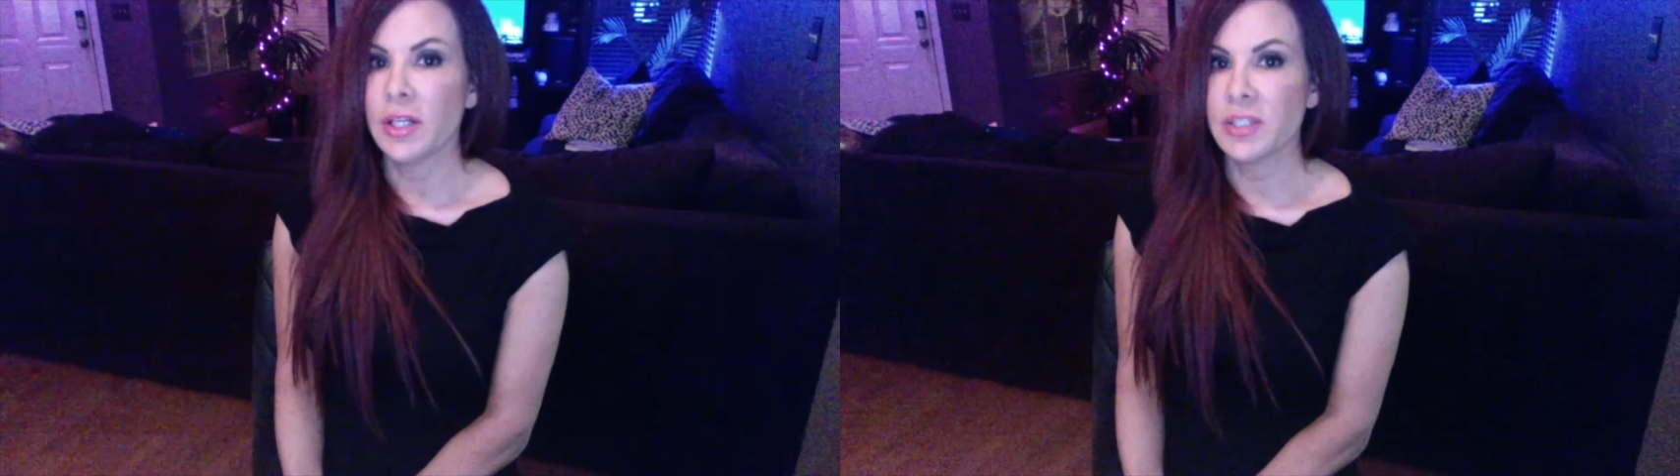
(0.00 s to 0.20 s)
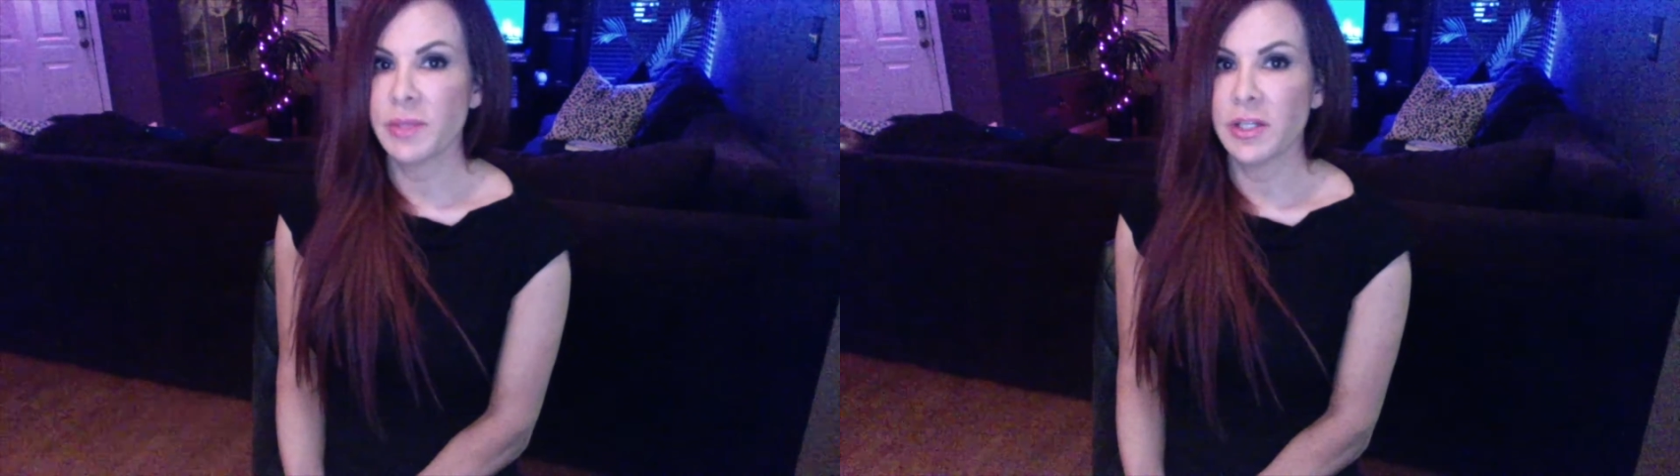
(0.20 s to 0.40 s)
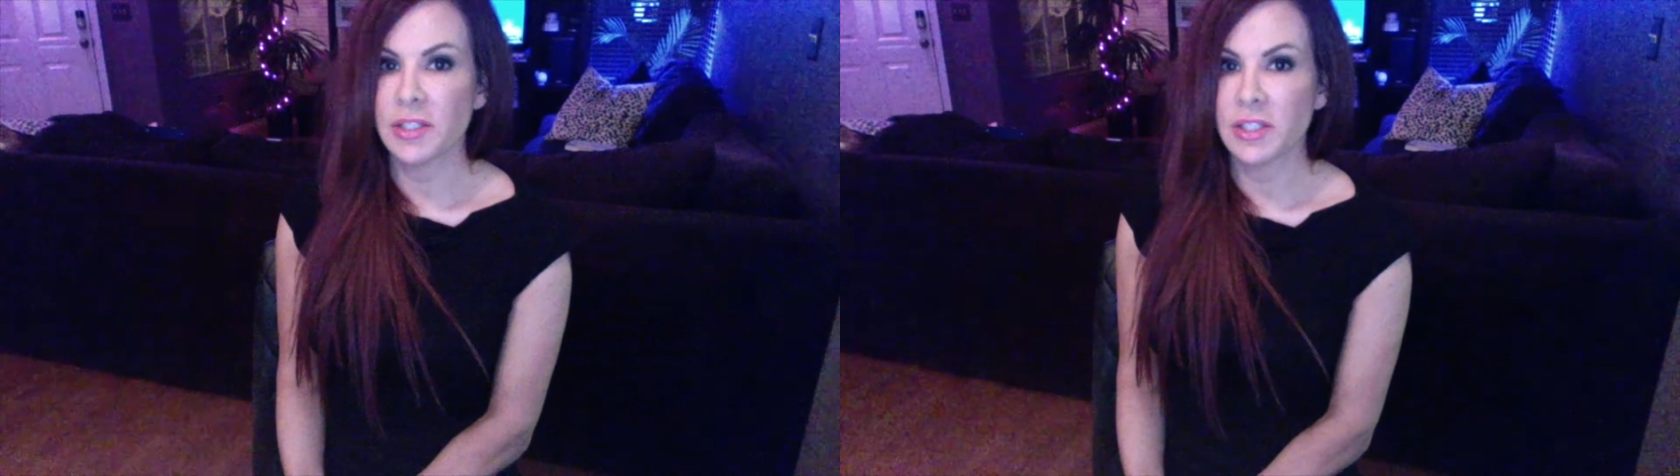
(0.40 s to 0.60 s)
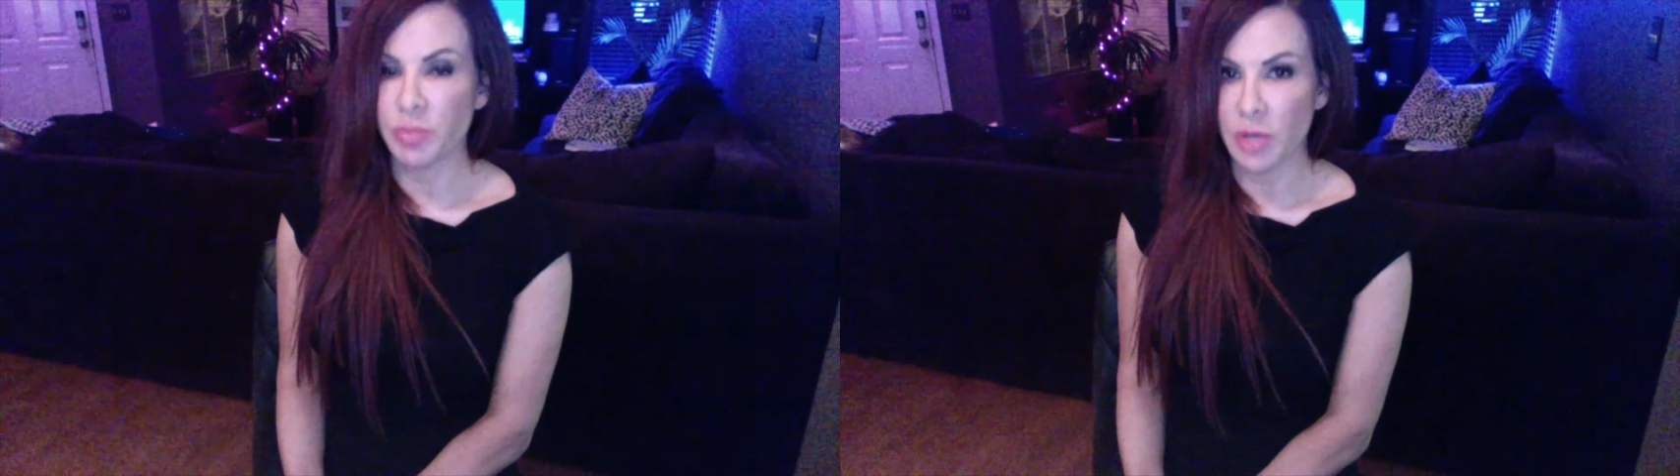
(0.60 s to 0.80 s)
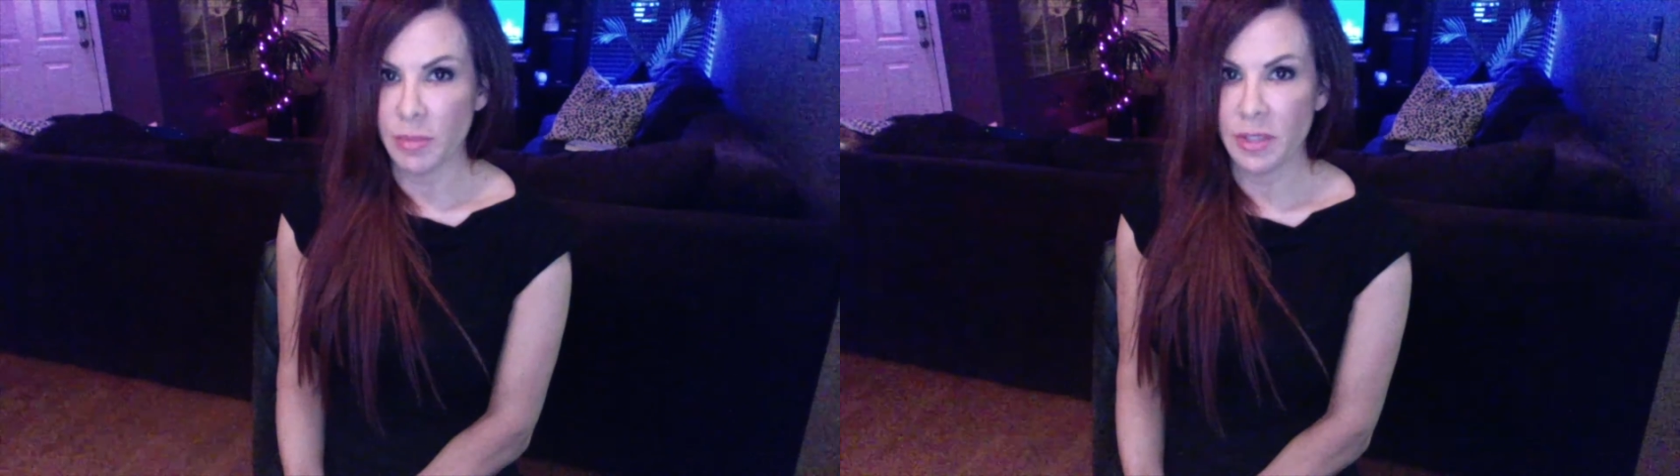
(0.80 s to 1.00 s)
is because he's
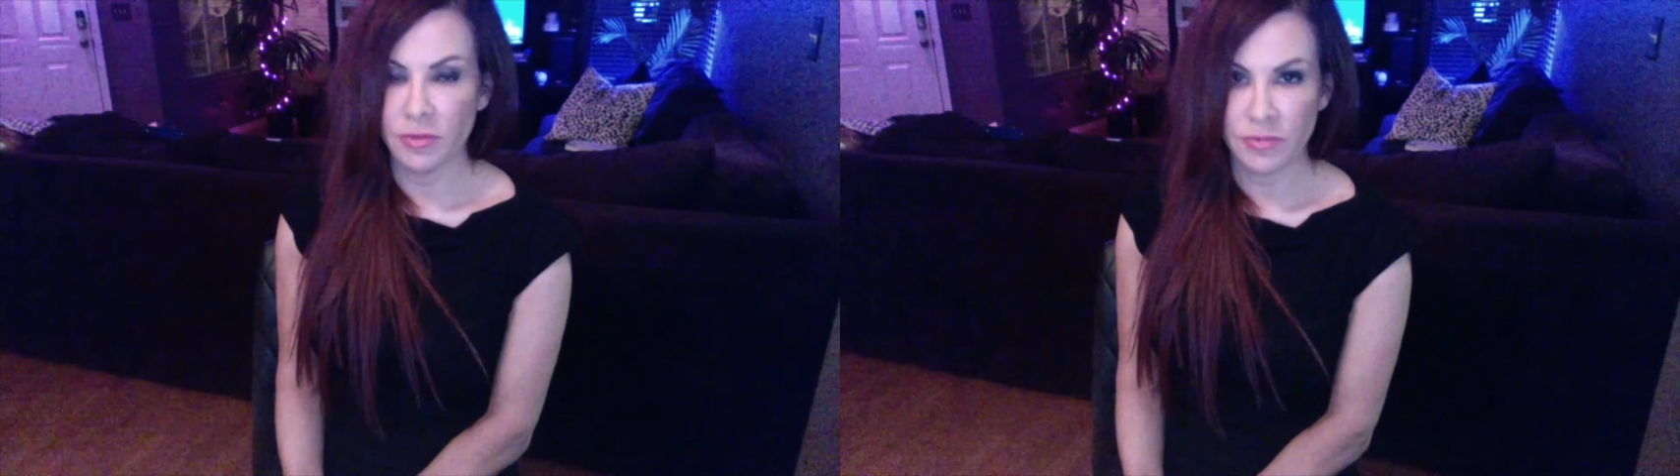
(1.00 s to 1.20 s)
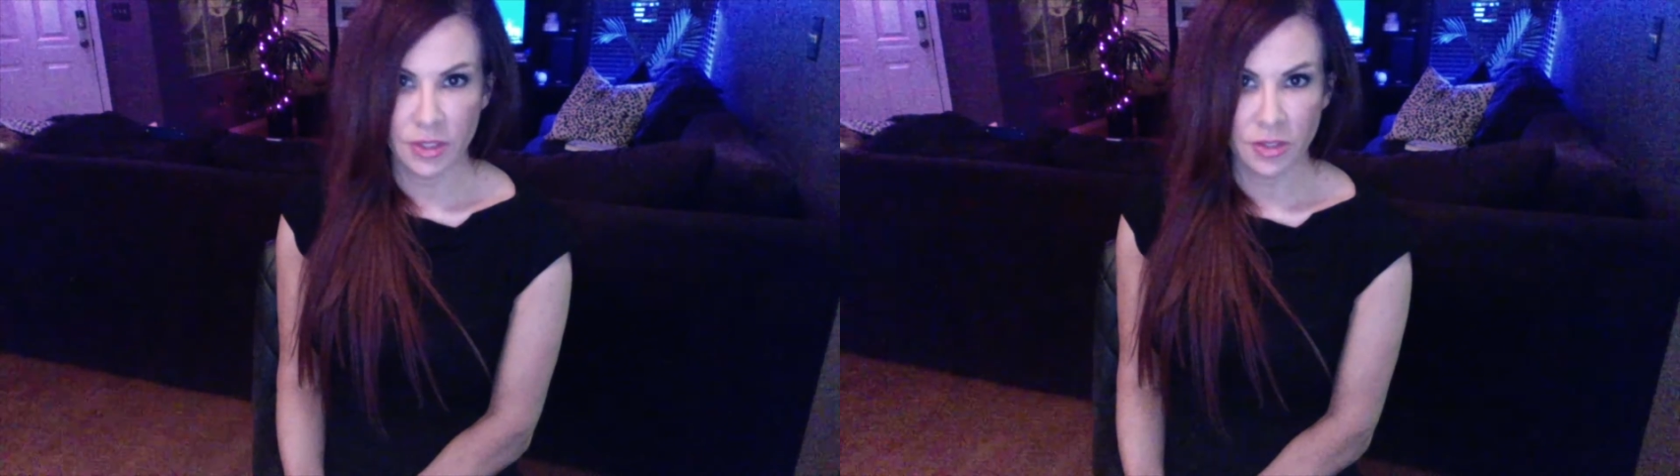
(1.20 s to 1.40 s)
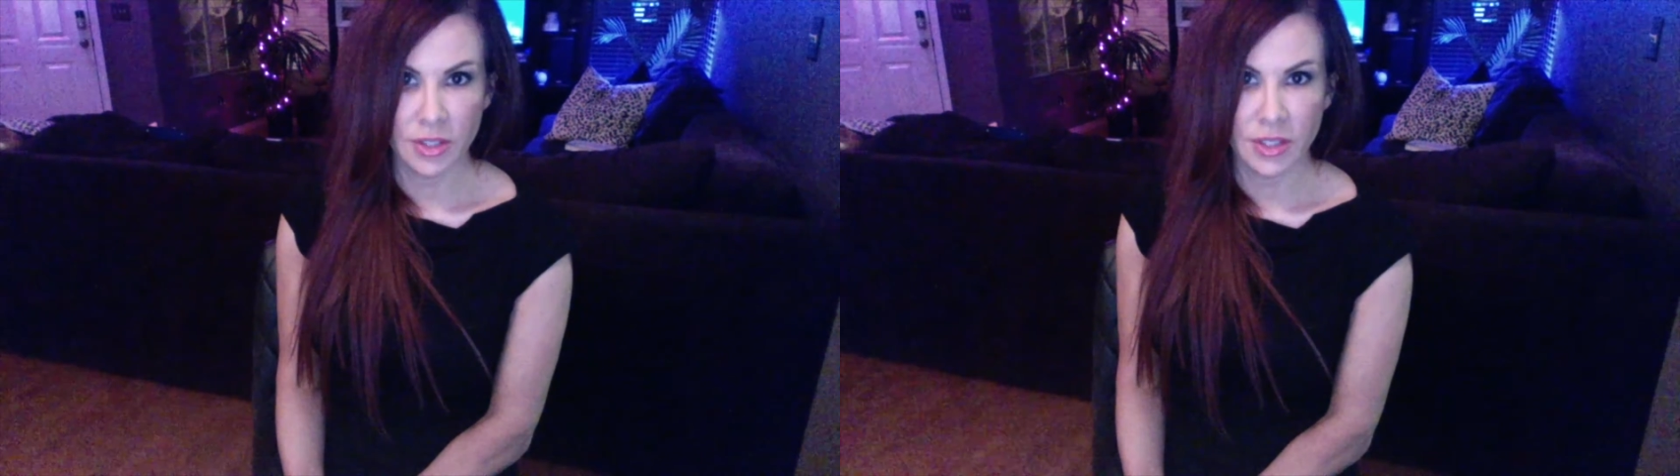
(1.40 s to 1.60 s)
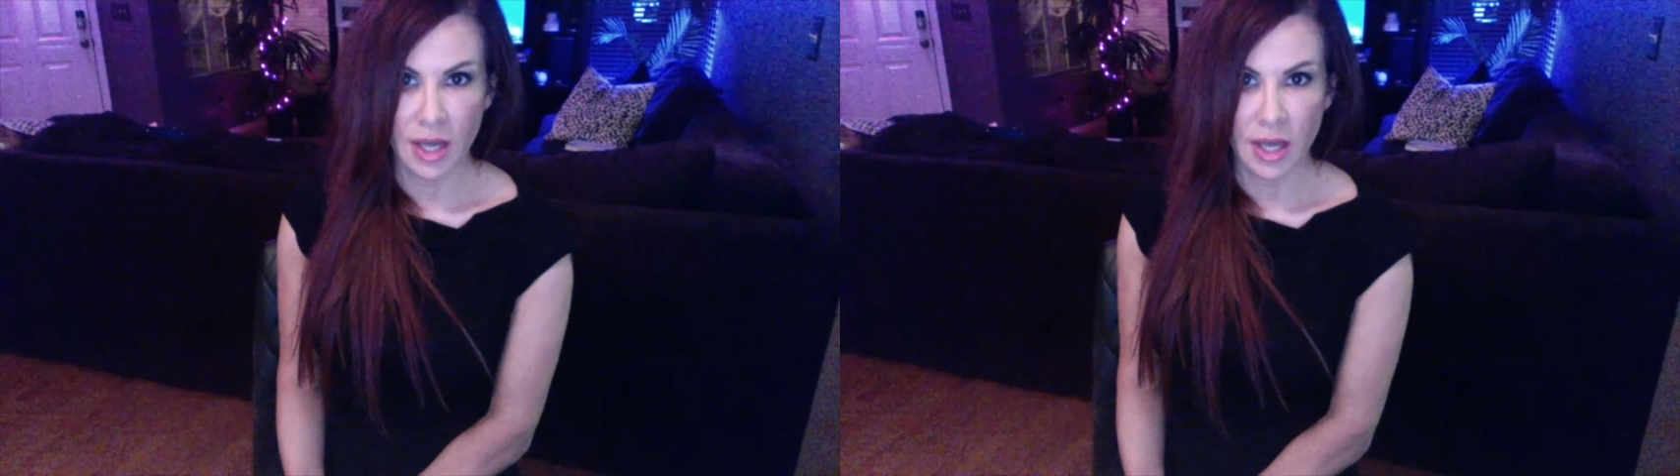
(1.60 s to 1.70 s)
a prominent figure in